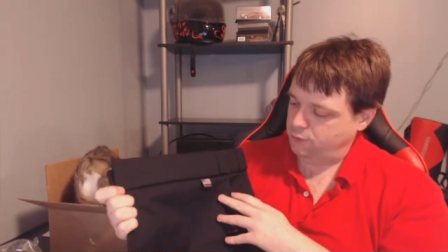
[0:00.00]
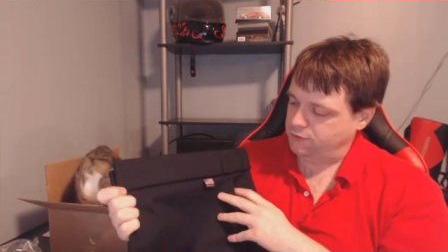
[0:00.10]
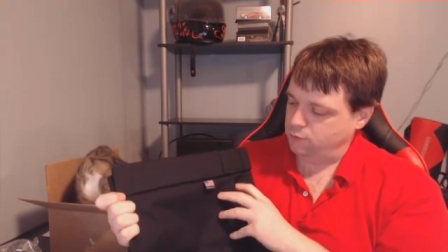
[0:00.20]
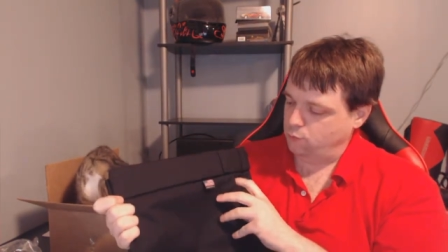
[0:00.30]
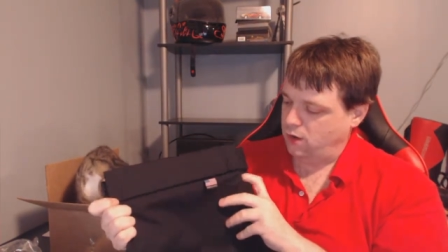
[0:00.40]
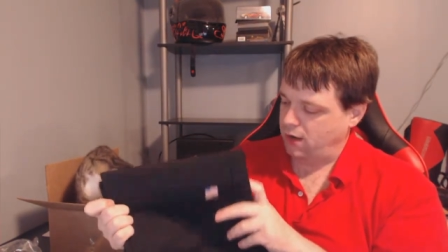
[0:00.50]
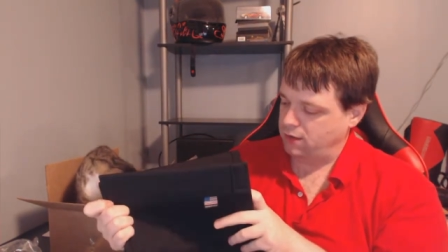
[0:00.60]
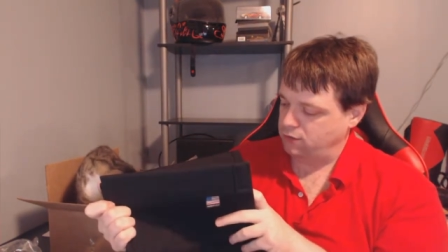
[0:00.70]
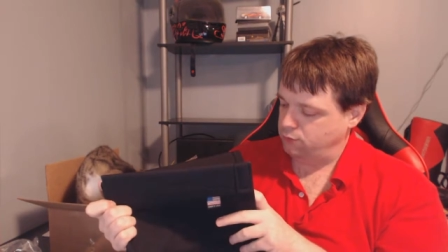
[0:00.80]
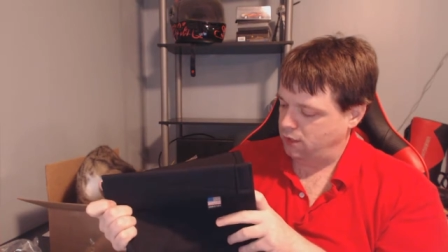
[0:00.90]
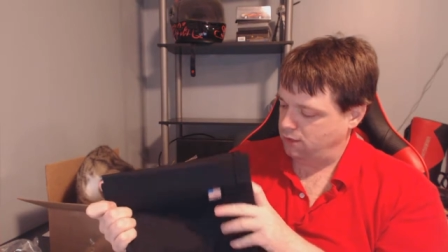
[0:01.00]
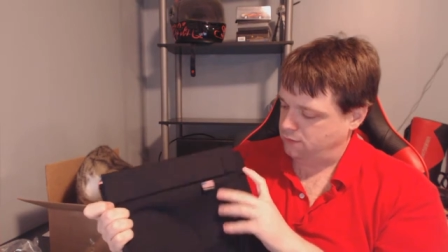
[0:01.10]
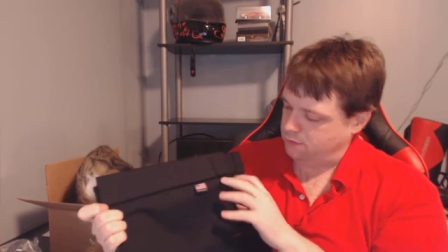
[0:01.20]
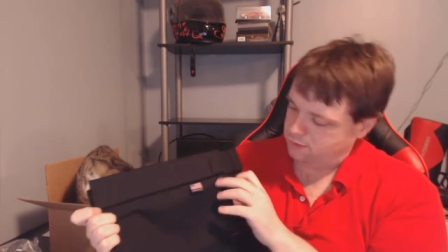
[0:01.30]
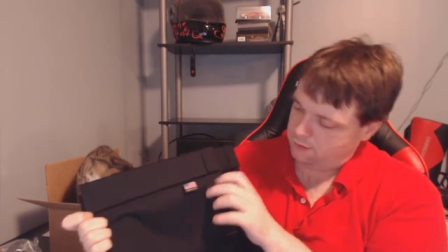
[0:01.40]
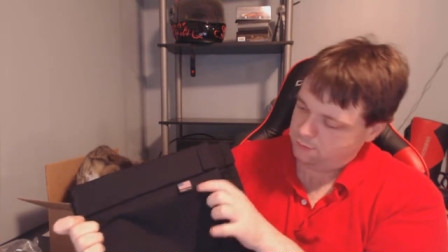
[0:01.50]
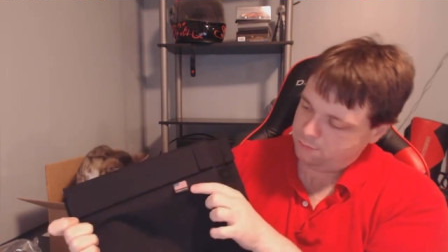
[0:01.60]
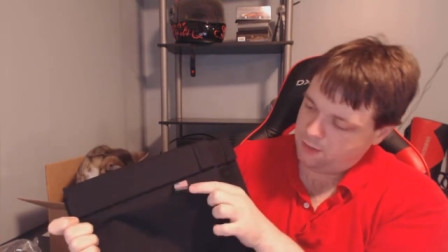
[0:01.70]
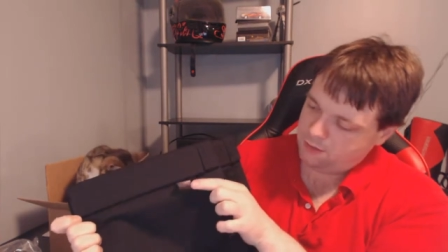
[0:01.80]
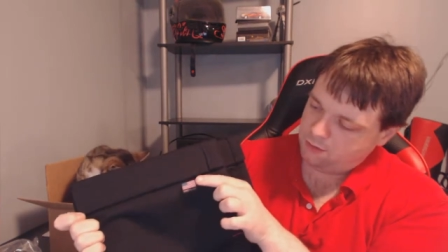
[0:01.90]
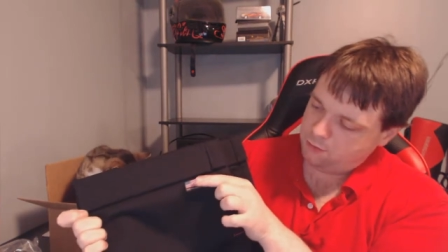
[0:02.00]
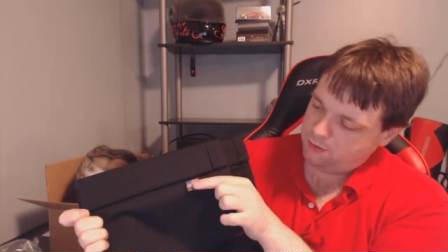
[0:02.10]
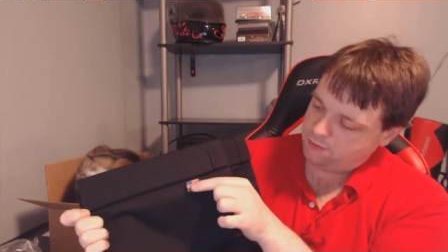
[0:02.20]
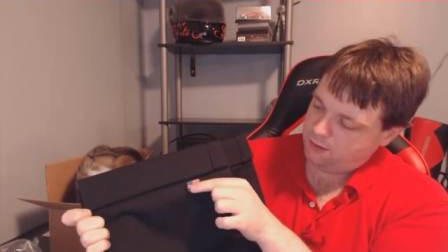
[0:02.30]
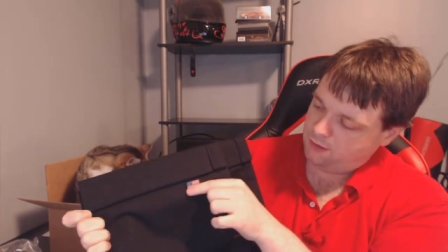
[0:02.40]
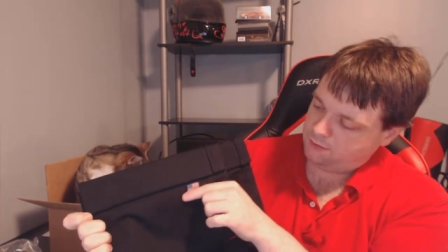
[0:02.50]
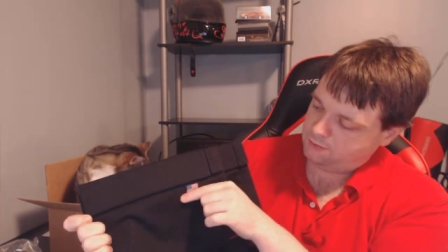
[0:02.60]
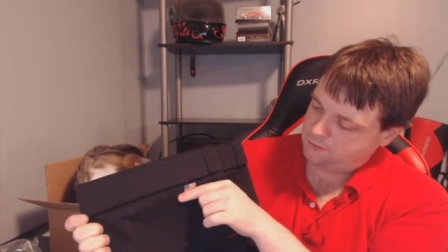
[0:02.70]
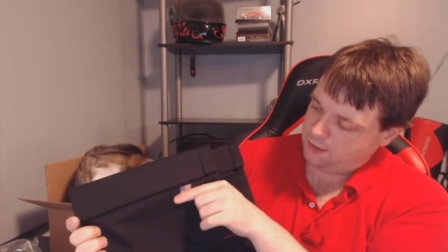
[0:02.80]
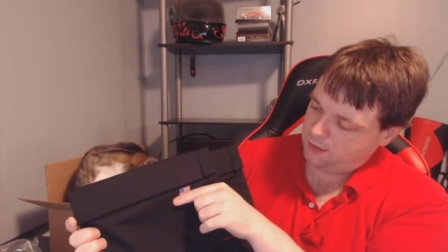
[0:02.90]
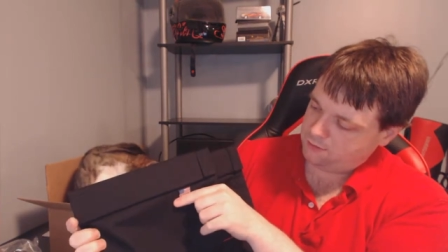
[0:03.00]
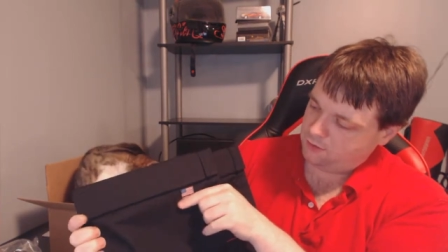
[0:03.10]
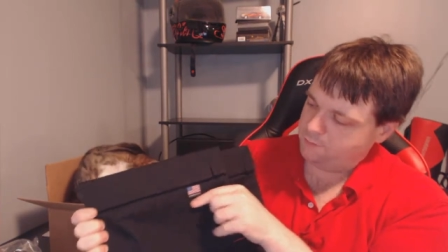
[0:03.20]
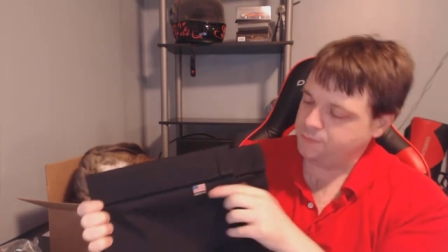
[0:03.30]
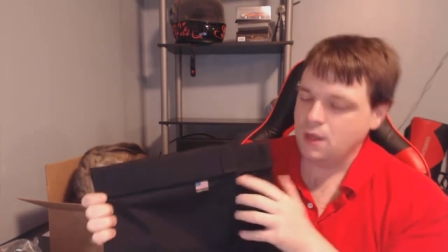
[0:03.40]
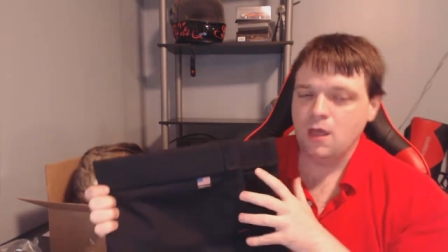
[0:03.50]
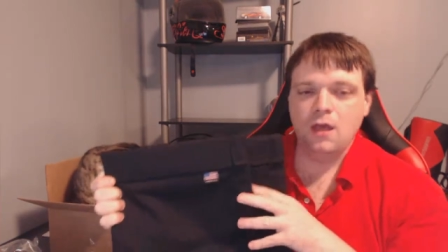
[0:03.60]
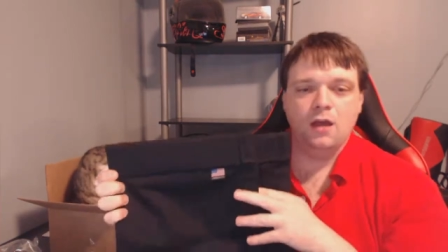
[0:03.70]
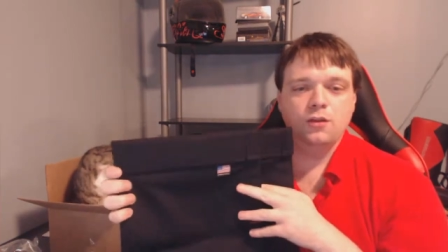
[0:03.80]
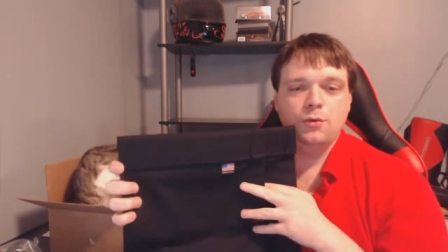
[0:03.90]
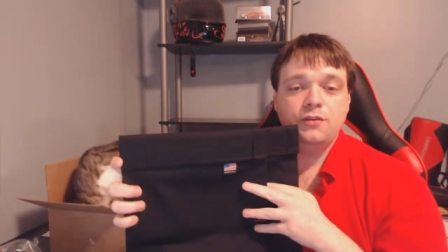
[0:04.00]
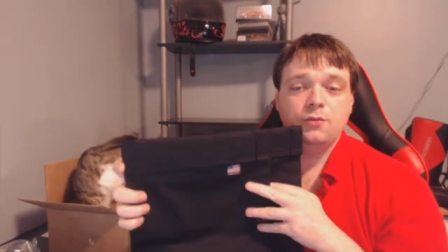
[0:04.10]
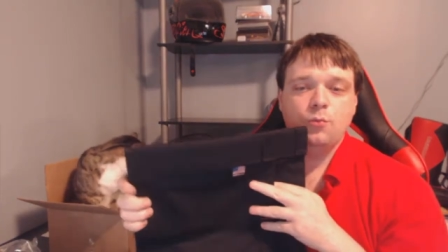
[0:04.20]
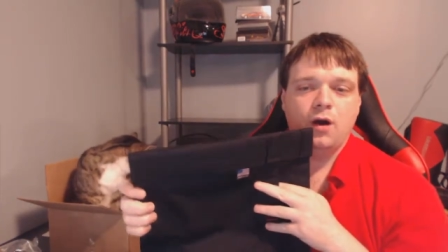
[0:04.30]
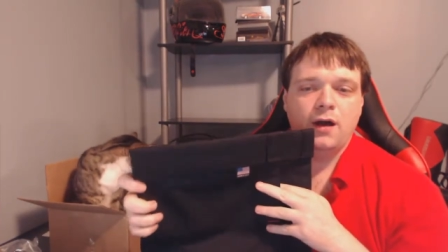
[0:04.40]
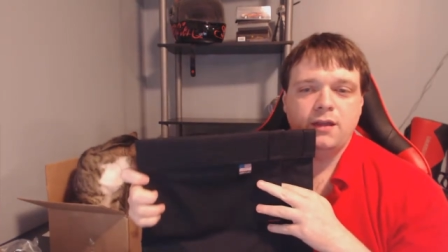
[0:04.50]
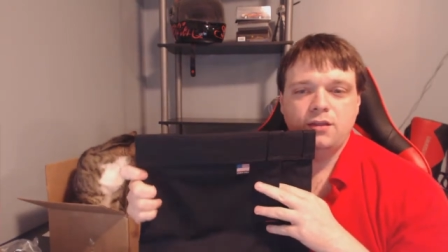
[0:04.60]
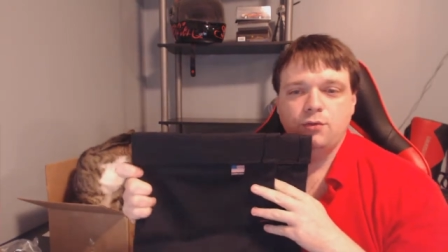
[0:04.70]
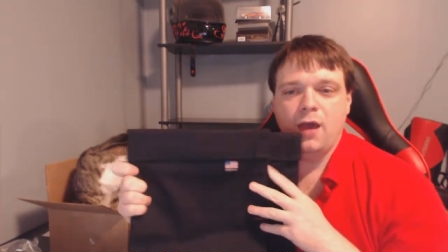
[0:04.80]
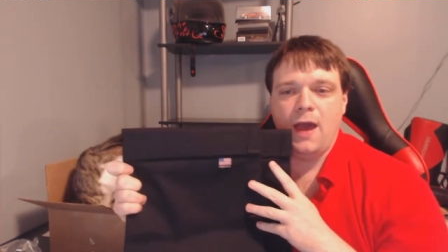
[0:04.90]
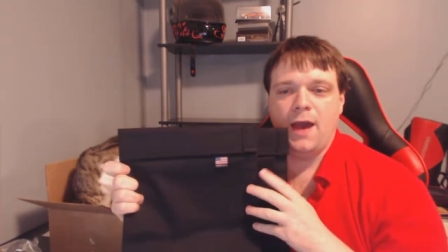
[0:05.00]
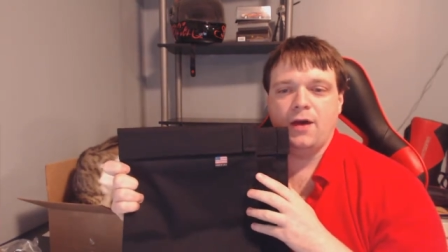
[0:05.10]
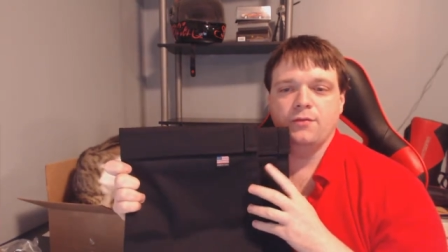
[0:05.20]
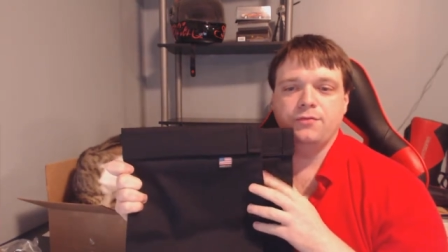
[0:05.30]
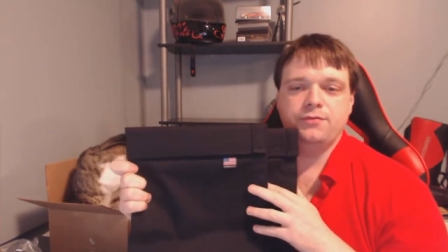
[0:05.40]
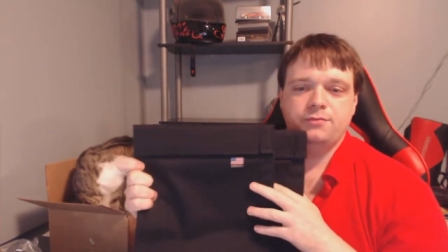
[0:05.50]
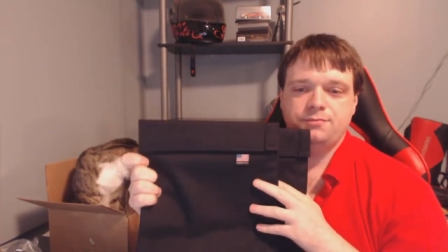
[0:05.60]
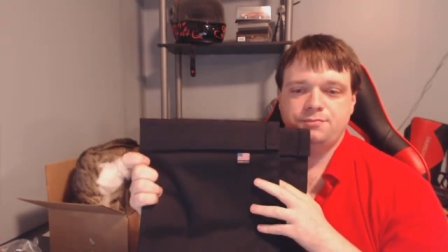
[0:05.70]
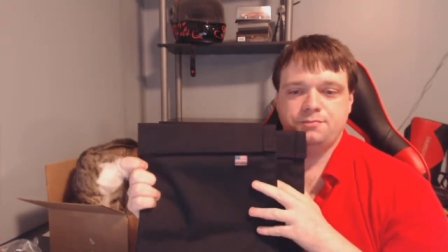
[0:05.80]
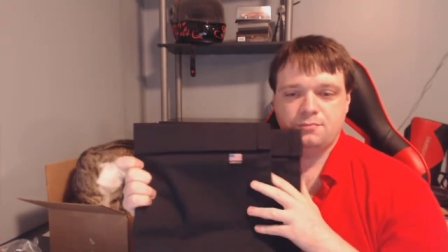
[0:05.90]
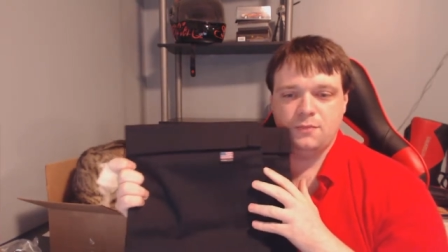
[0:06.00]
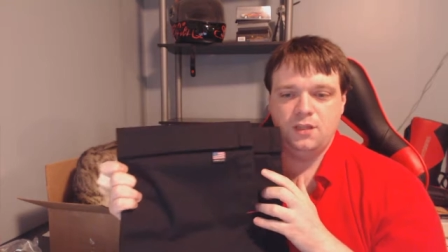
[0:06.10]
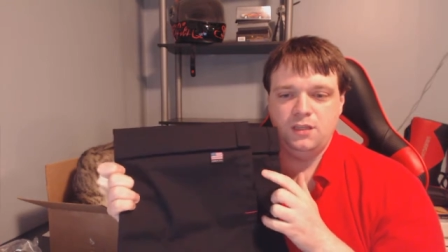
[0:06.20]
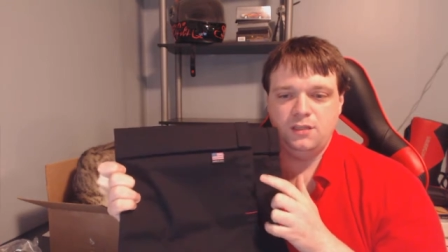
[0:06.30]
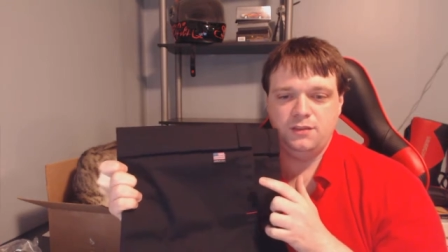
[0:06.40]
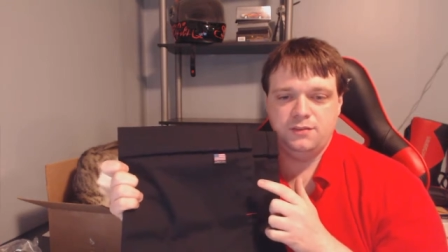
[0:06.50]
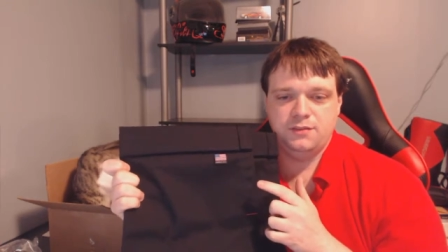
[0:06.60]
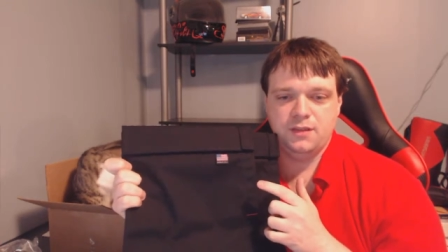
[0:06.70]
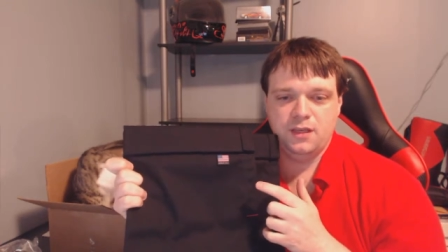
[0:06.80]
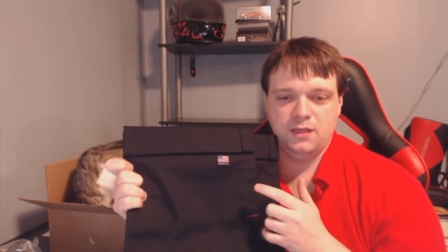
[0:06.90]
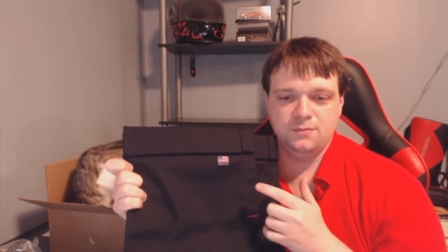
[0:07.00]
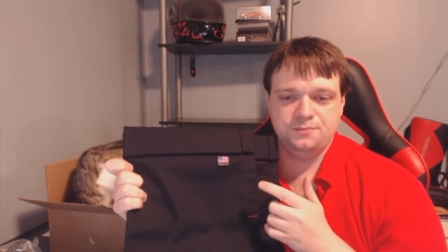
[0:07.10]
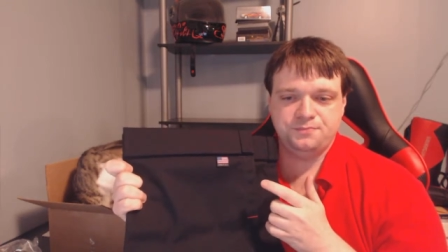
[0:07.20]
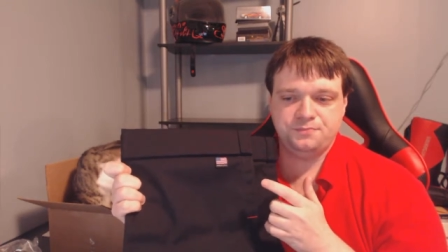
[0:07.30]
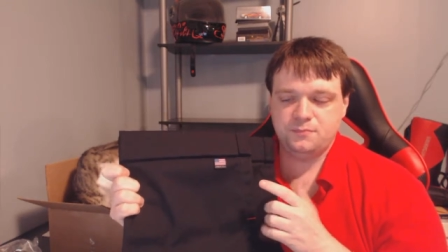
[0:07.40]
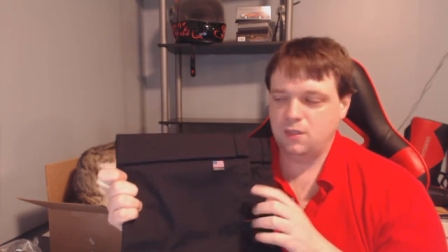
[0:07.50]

reason why you have little Made in USA tags on them, and the reason why you have these larger